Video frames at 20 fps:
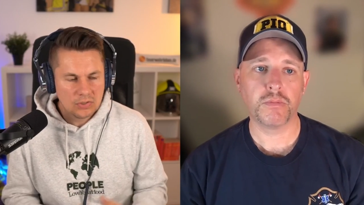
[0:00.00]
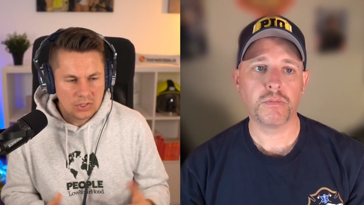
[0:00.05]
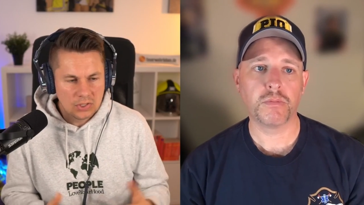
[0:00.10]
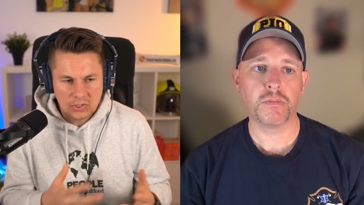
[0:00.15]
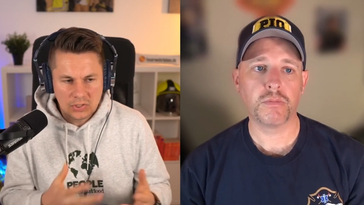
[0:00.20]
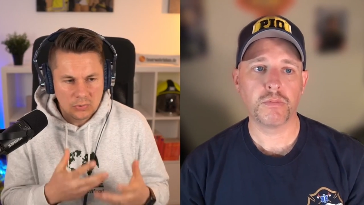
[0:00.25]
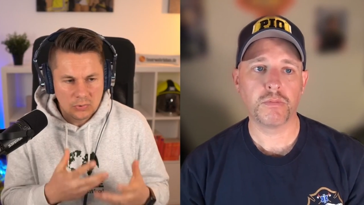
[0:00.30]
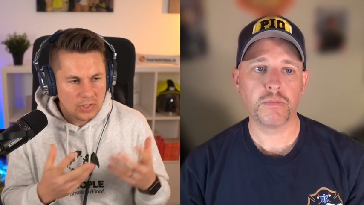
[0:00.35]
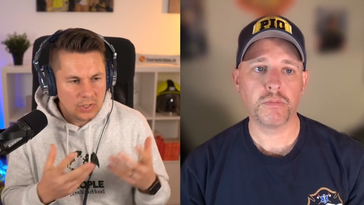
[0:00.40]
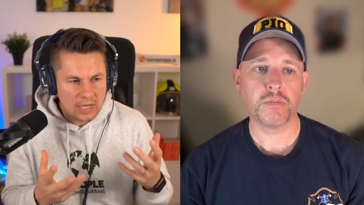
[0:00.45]

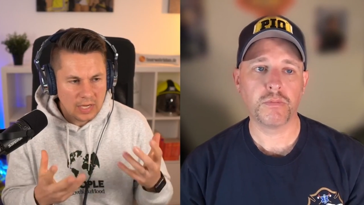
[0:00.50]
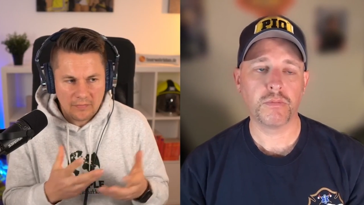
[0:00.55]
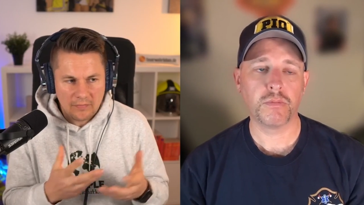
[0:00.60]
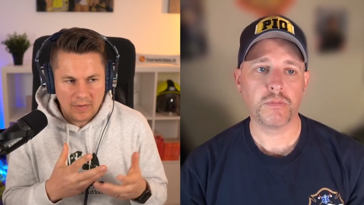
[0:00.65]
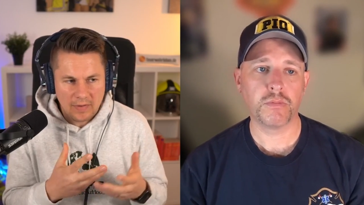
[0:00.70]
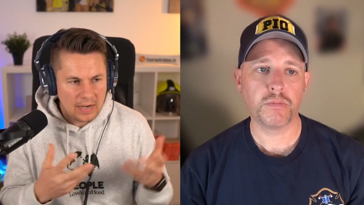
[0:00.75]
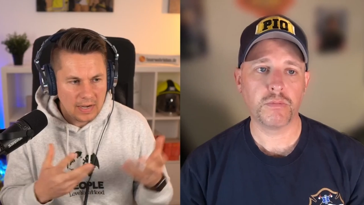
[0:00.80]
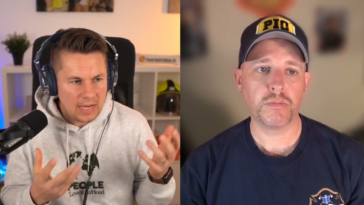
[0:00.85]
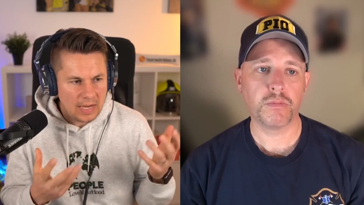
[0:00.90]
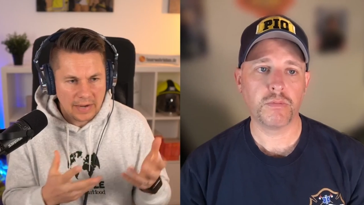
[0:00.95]
Speaker 1: do not have
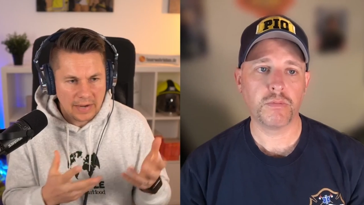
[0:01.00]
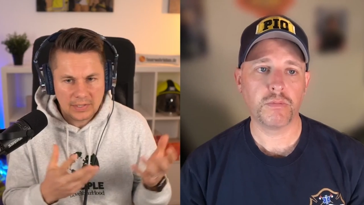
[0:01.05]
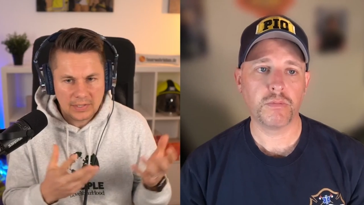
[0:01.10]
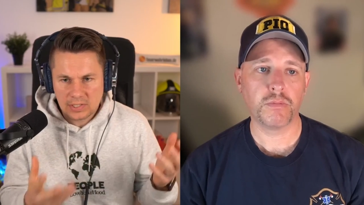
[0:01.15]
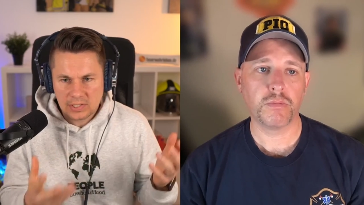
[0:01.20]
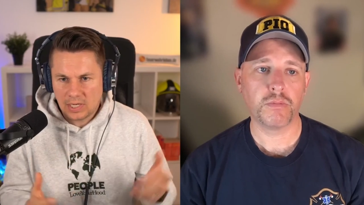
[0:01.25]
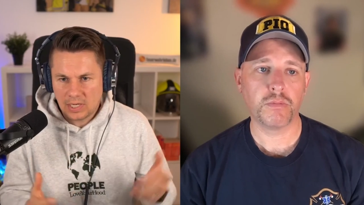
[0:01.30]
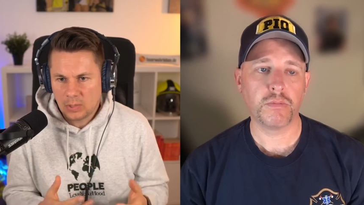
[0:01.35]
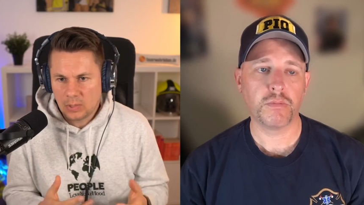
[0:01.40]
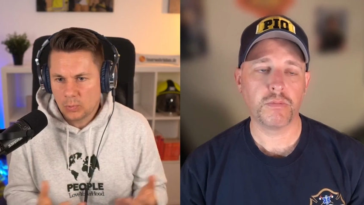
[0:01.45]
any
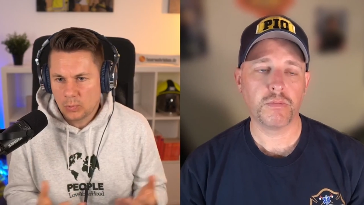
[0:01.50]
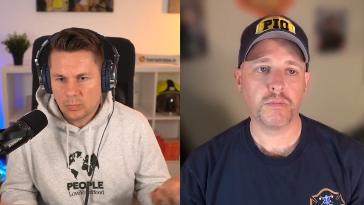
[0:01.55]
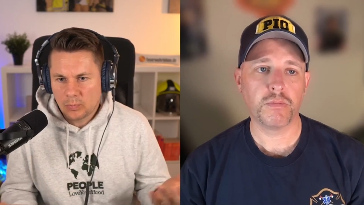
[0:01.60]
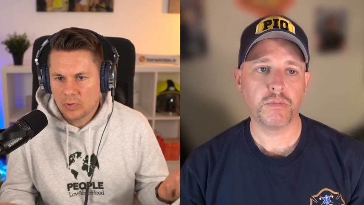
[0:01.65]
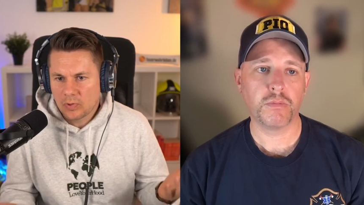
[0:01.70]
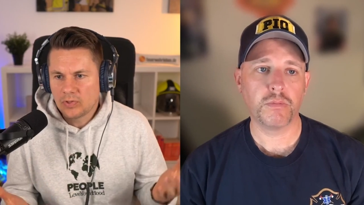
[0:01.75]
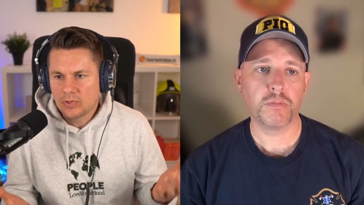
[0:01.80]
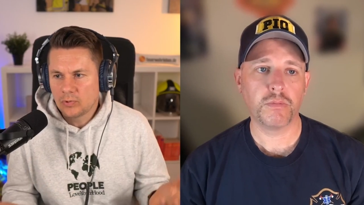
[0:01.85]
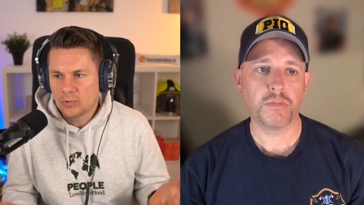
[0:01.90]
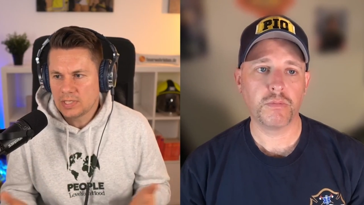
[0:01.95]
understanding what was
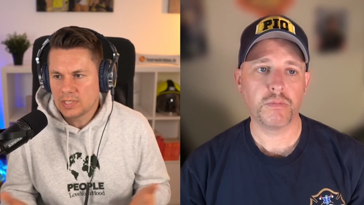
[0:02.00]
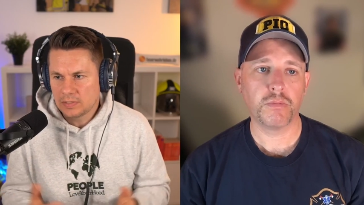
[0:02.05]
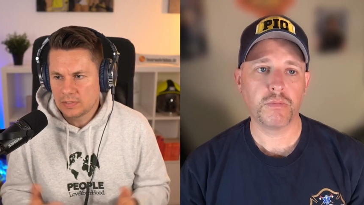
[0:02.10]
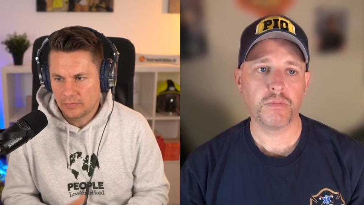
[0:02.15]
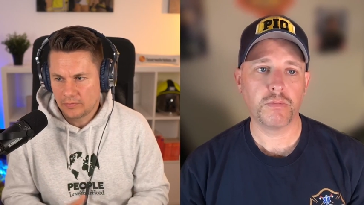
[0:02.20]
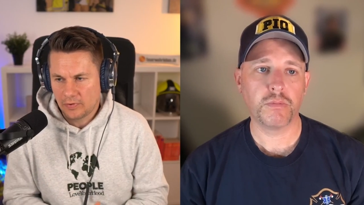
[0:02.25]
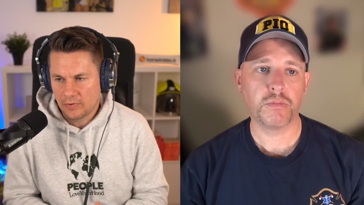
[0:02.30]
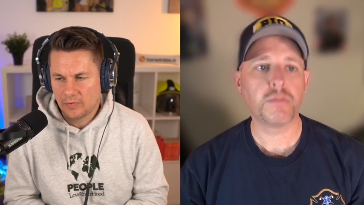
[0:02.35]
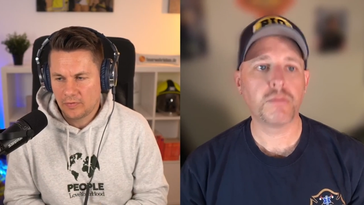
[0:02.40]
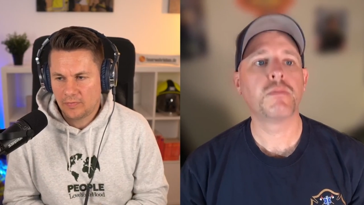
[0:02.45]
the reason
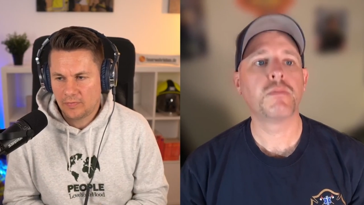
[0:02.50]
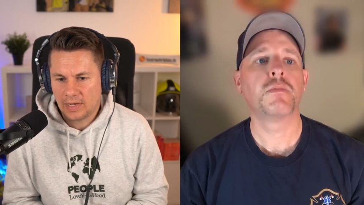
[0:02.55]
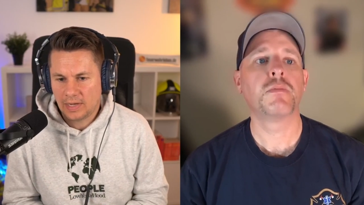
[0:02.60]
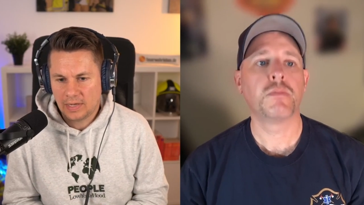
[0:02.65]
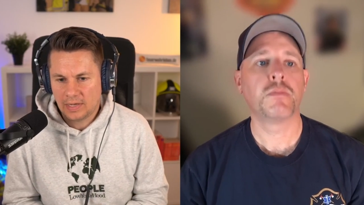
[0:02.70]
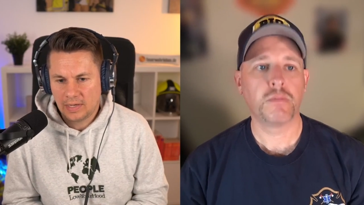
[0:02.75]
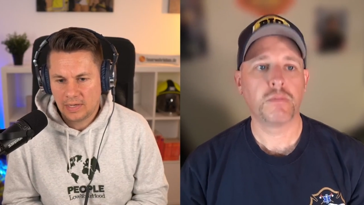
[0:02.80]
for the fire.